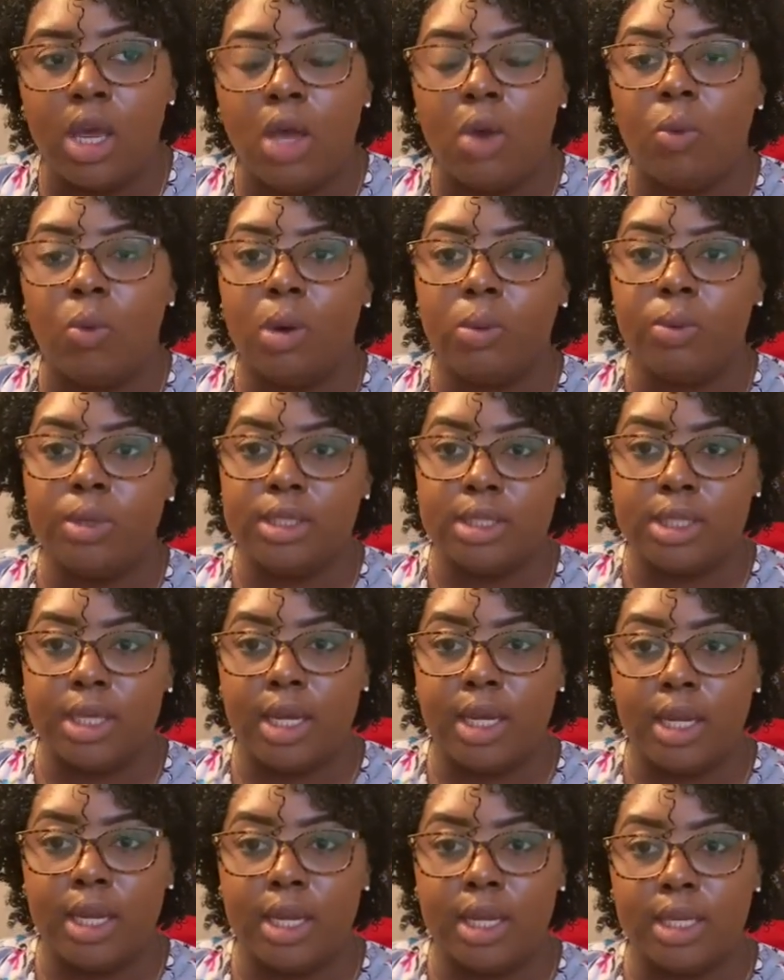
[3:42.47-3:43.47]
what we
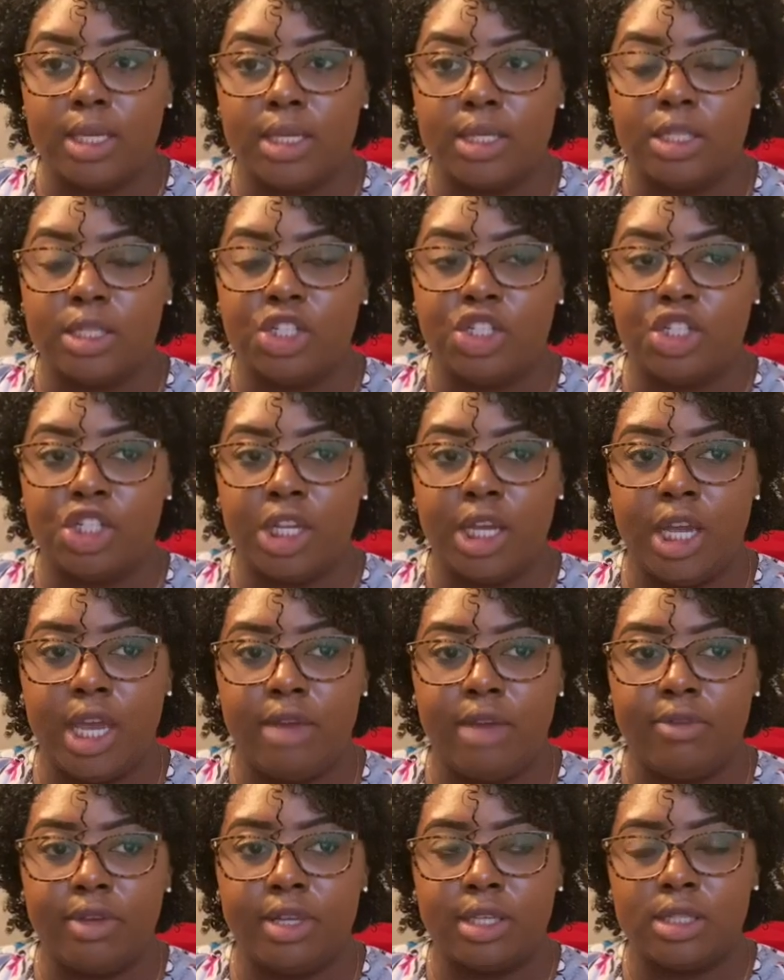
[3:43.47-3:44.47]
did is she
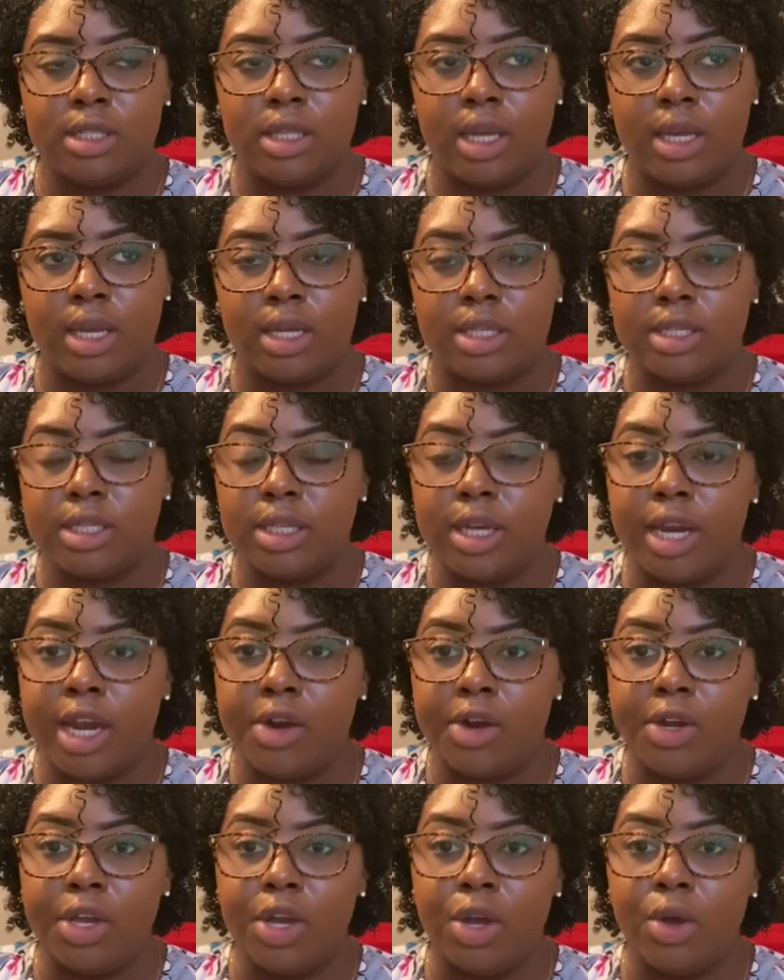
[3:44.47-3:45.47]
gave us like a
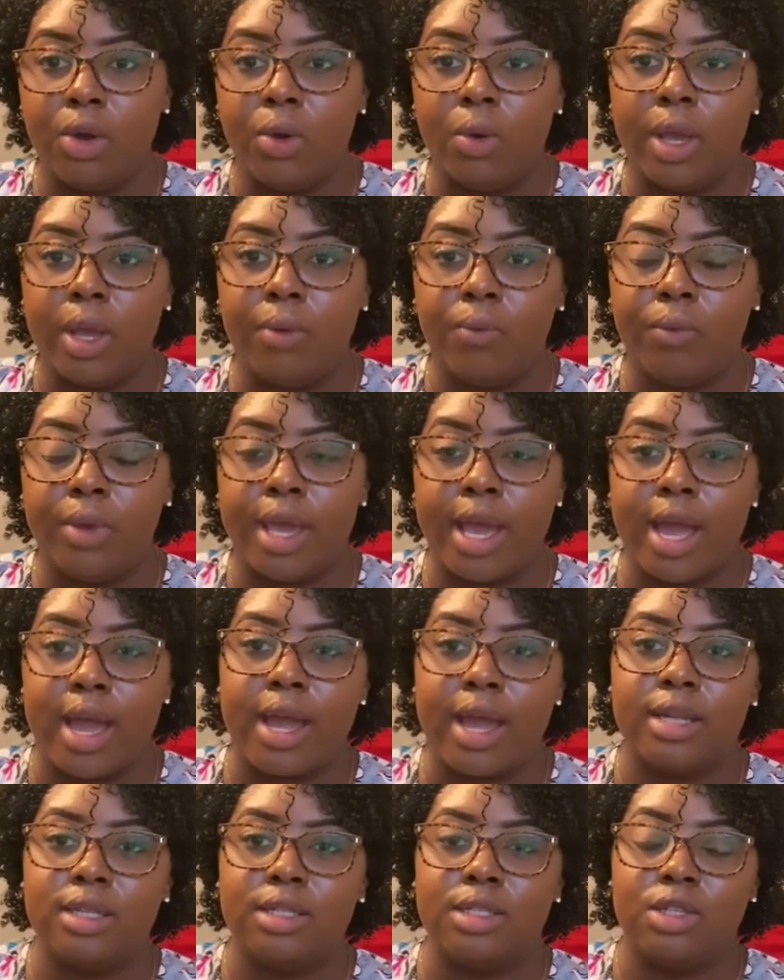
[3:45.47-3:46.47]
scenario, and we
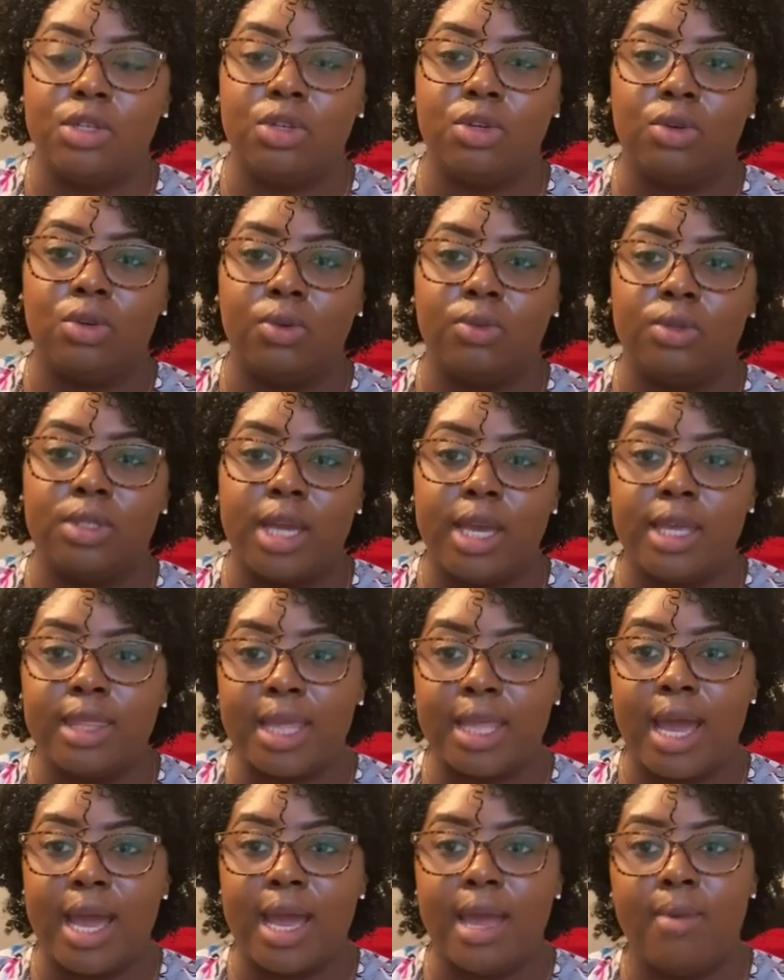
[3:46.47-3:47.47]
had to take
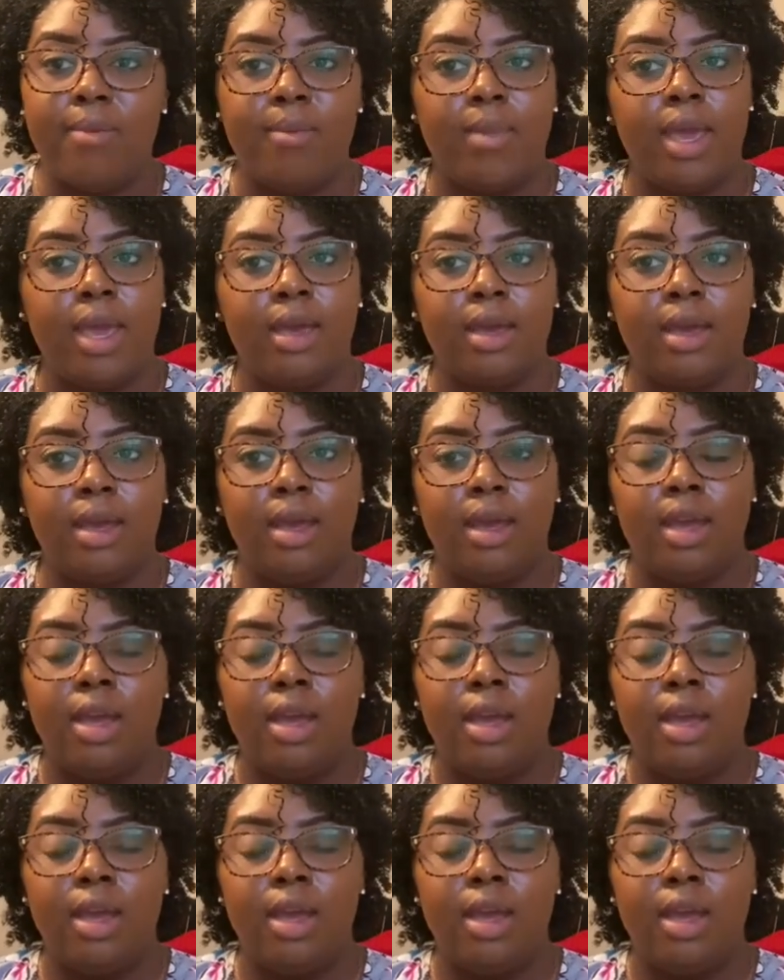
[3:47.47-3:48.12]
that and make,